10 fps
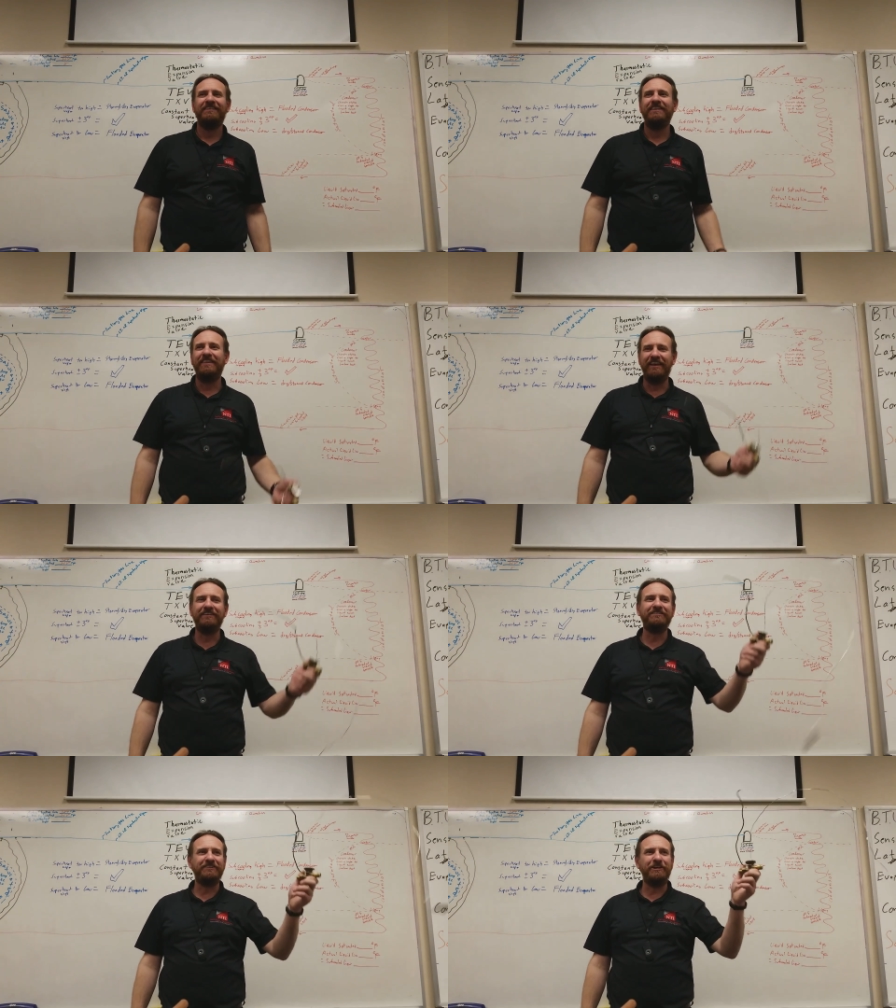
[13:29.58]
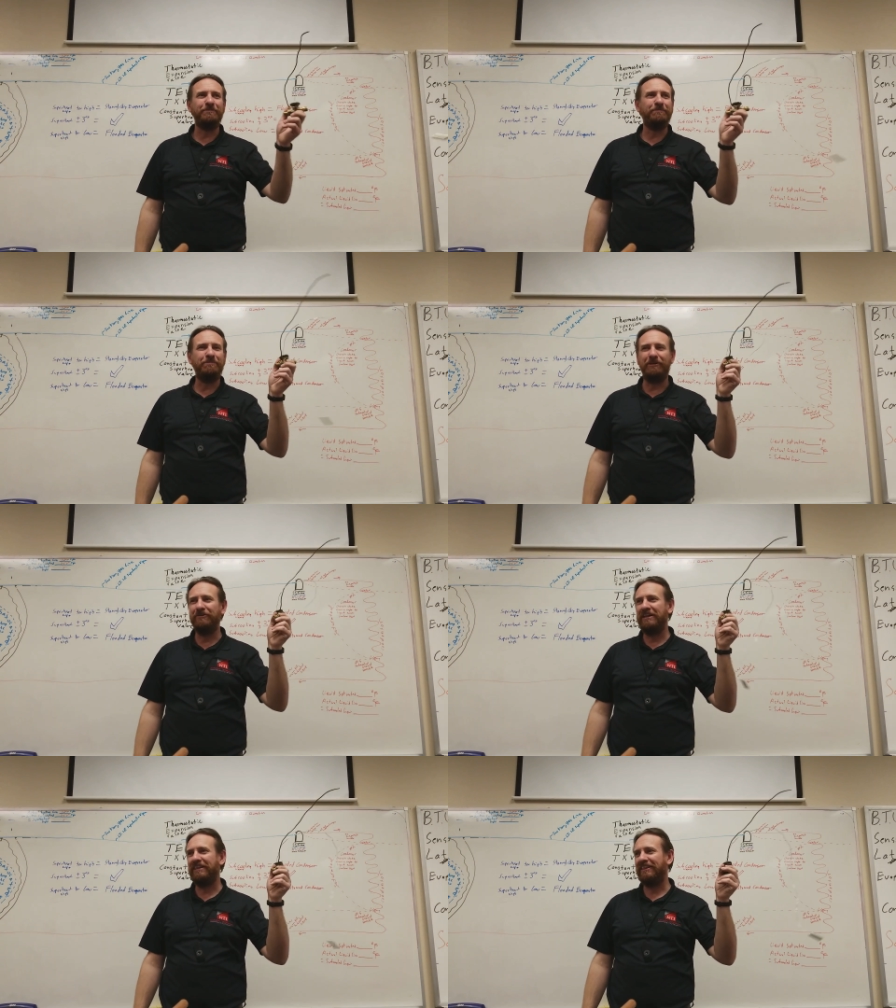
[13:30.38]
this is going to blow
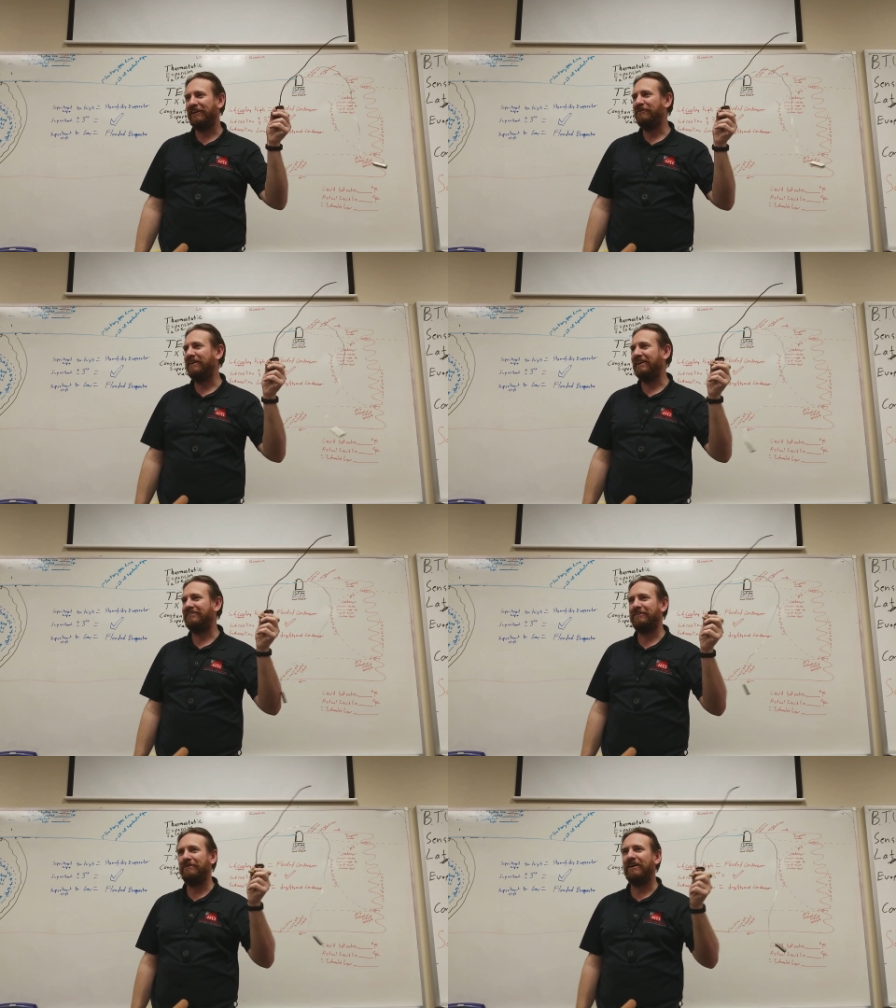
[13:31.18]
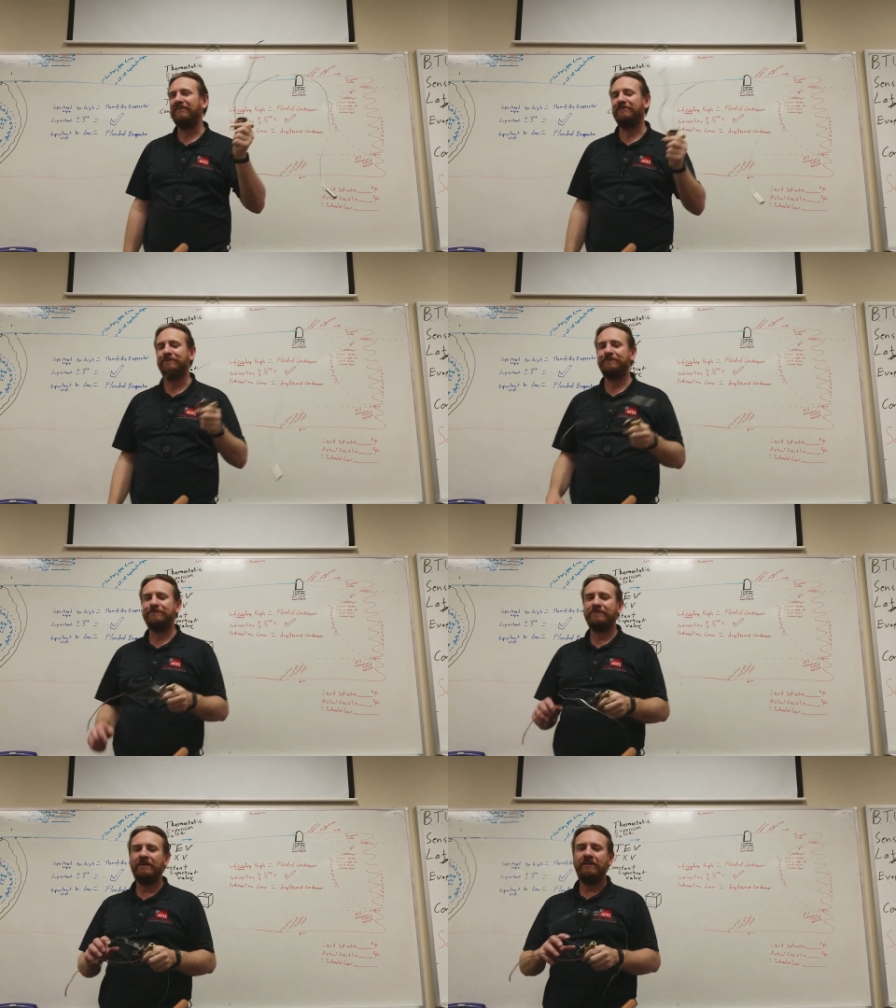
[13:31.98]
that thing away. It's going to be awesome.
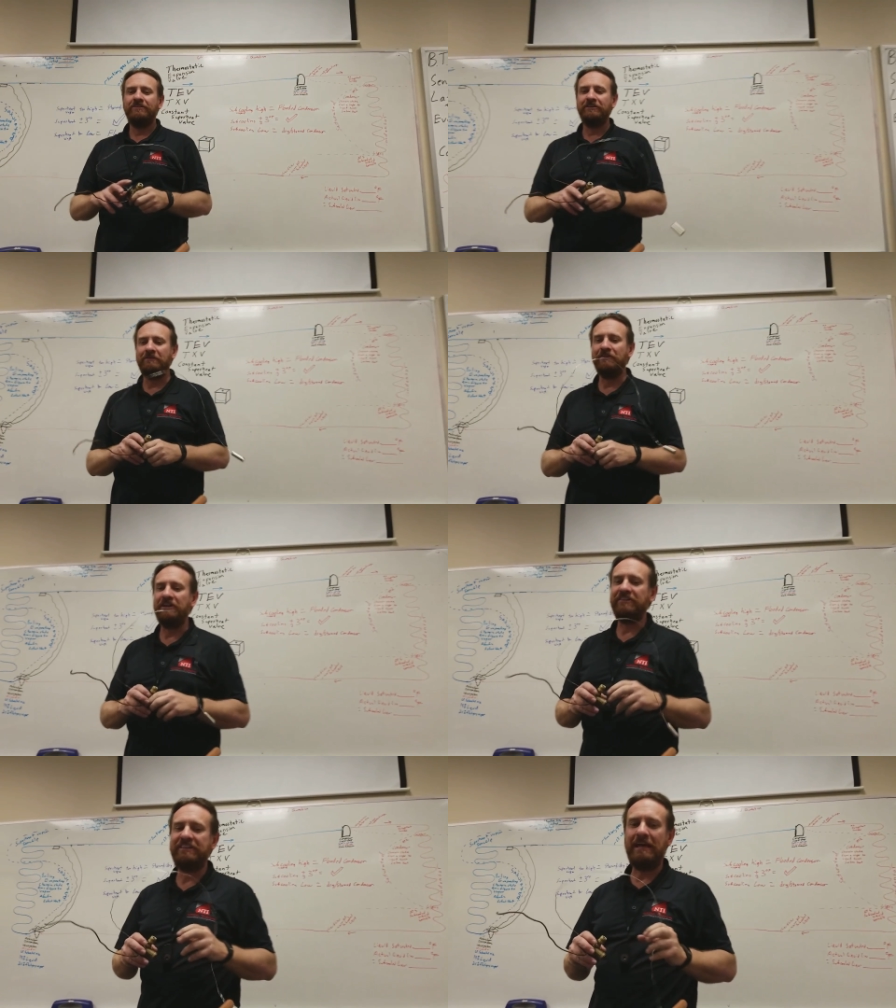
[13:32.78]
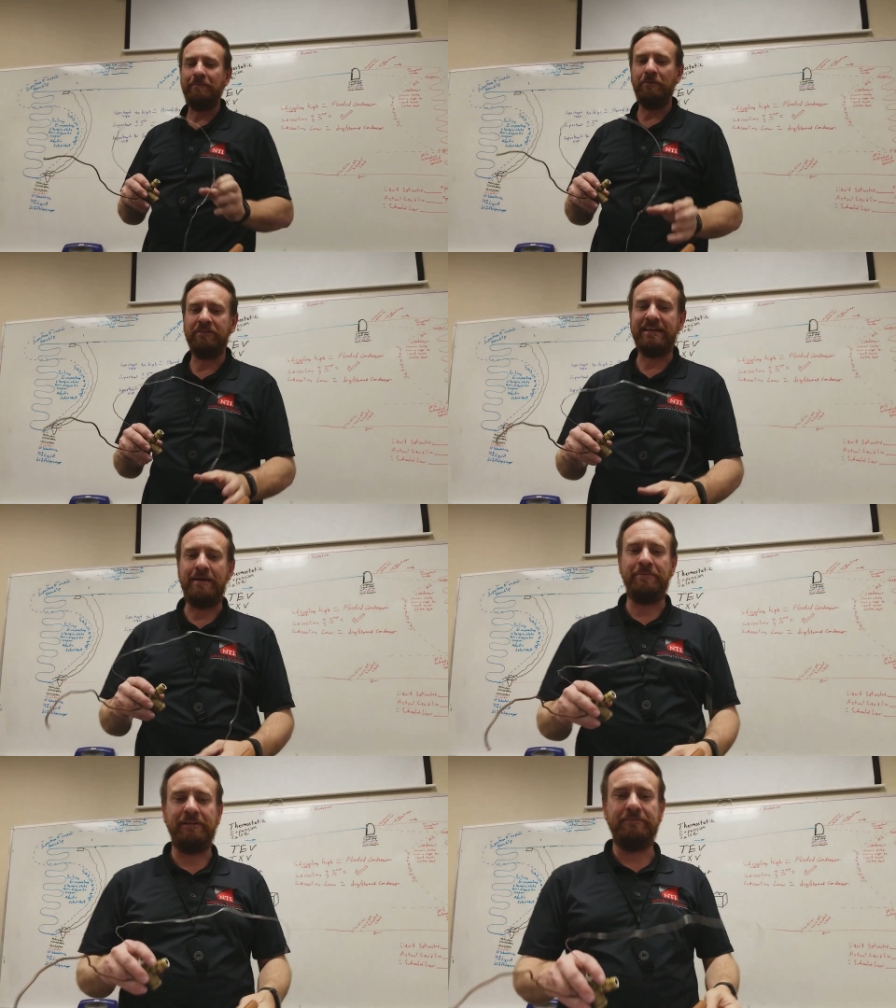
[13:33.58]
Let me give you an example of what's
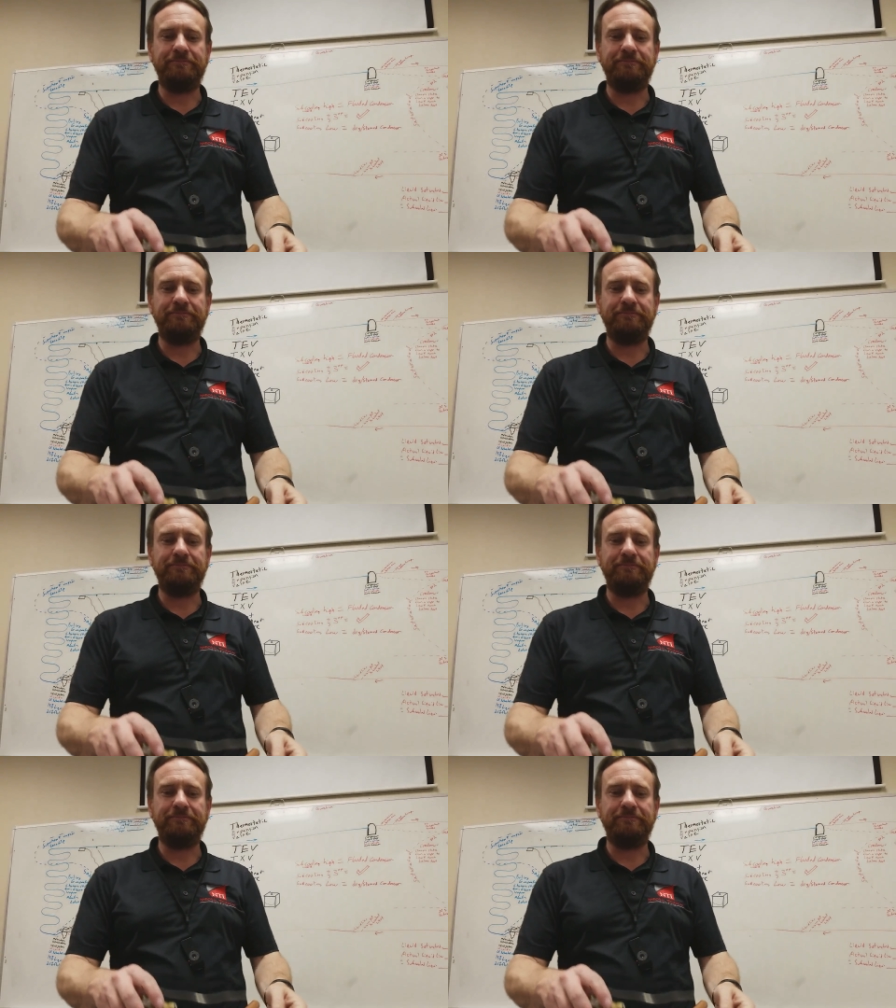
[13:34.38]
happening.